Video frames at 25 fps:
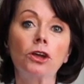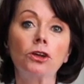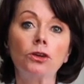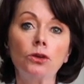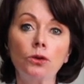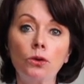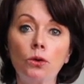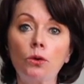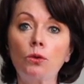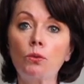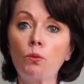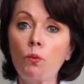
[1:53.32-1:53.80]

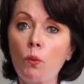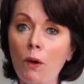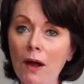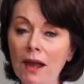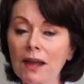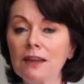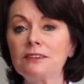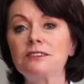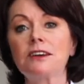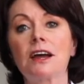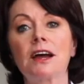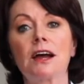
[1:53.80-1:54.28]
you're
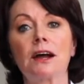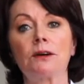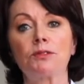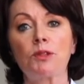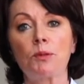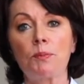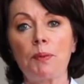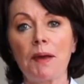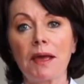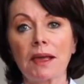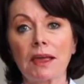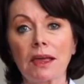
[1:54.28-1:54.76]
way down
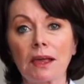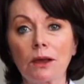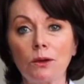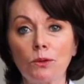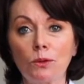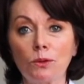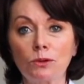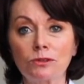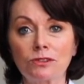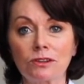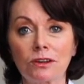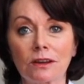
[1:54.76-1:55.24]
the pecking
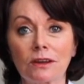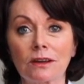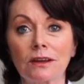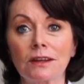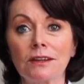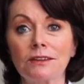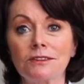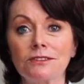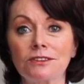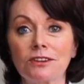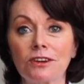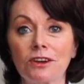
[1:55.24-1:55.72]
order
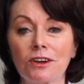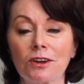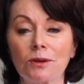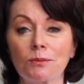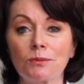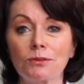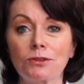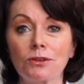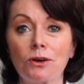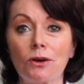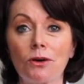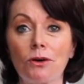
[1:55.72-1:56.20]
in
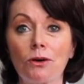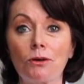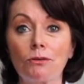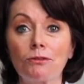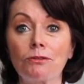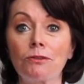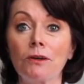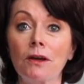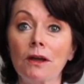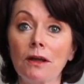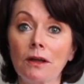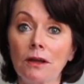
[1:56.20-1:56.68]
terms of,
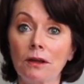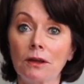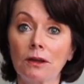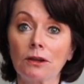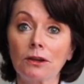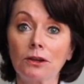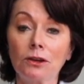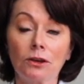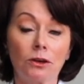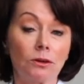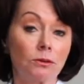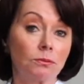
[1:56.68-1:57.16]

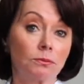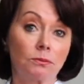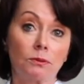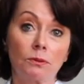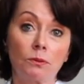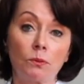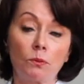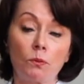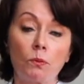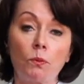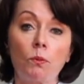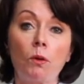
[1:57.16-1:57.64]
you know,
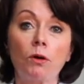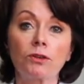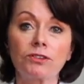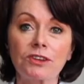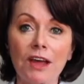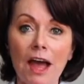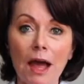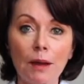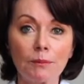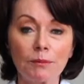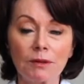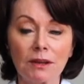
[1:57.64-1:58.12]
what's
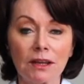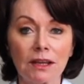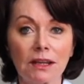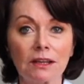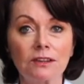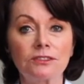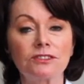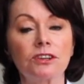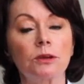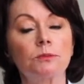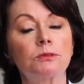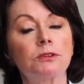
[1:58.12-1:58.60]
happening
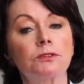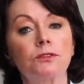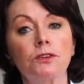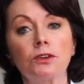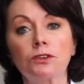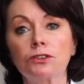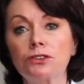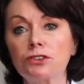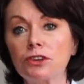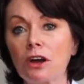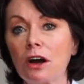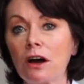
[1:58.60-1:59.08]
in terms of
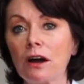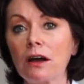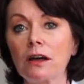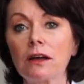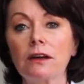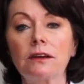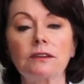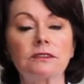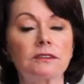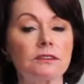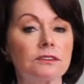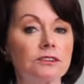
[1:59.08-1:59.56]
your
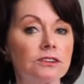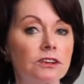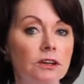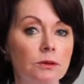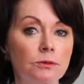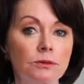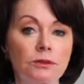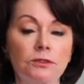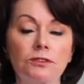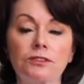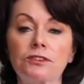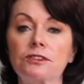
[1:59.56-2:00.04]
diet, in
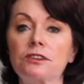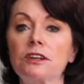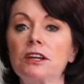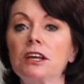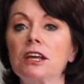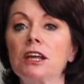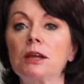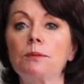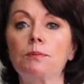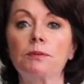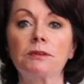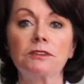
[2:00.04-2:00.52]
terms of
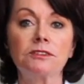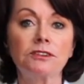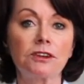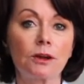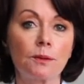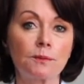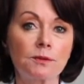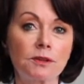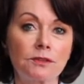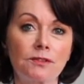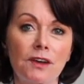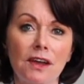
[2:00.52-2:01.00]
sleep, in
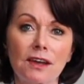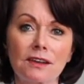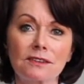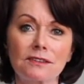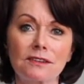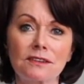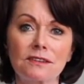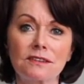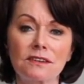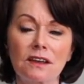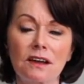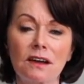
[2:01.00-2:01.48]
terms of
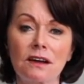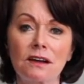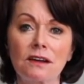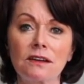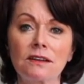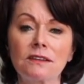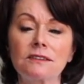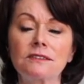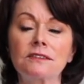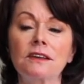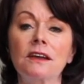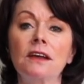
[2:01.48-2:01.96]

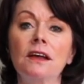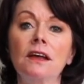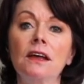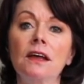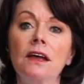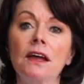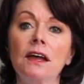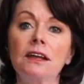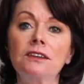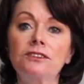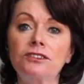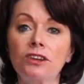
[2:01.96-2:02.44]
exercise,
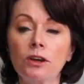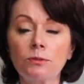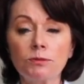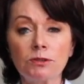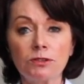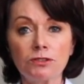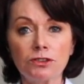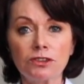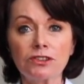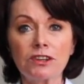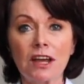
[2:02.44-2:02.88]
in terms of just